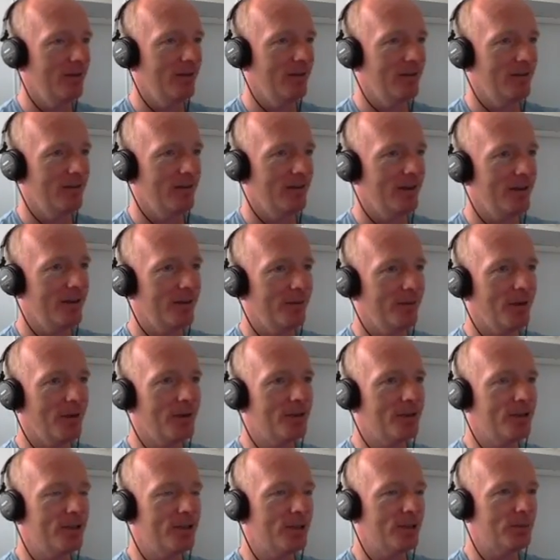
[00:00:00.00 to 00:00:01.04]
Like your
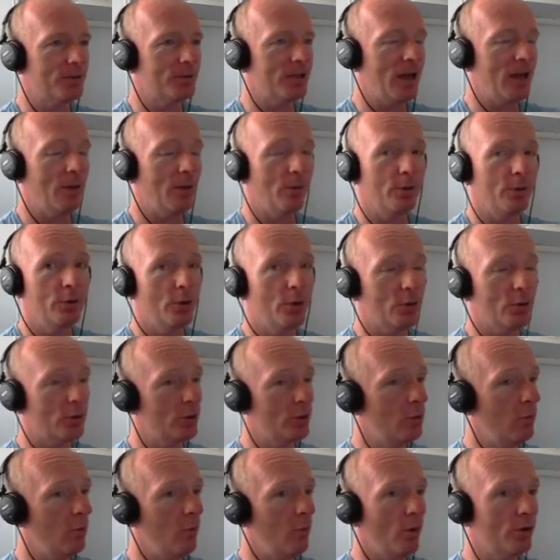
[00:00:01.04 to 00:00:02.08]
fancy chips now are not
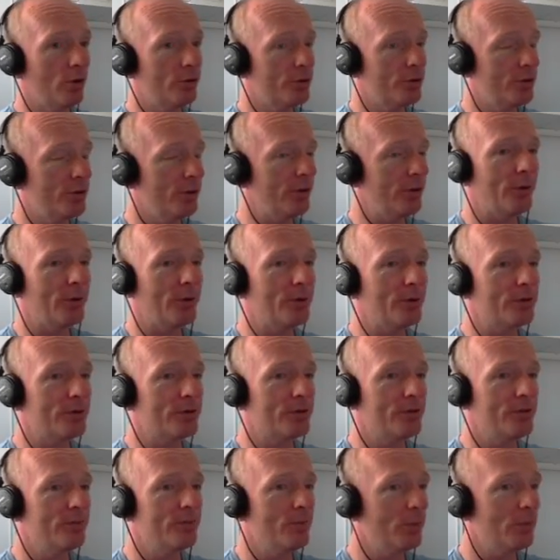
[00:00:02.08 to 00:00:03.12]
quad cores
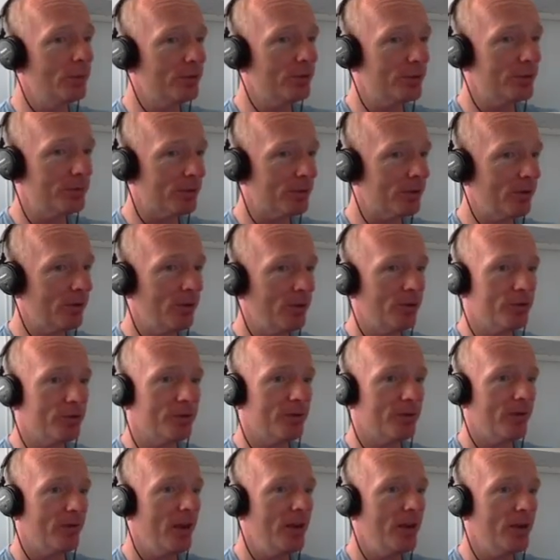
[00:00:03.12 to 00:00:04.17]
and multiple cores
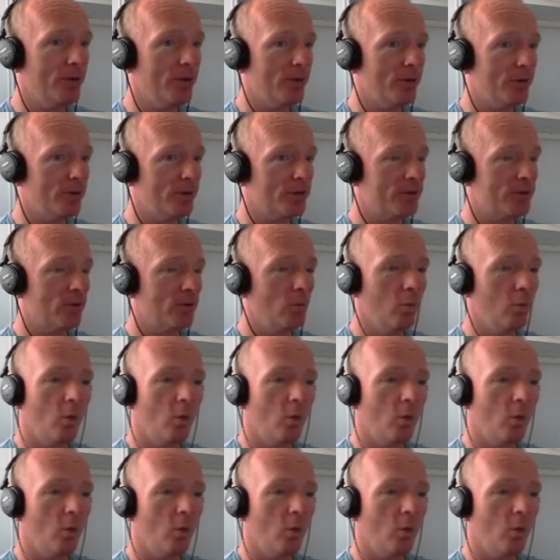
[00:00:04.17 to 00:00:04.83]
of any cores.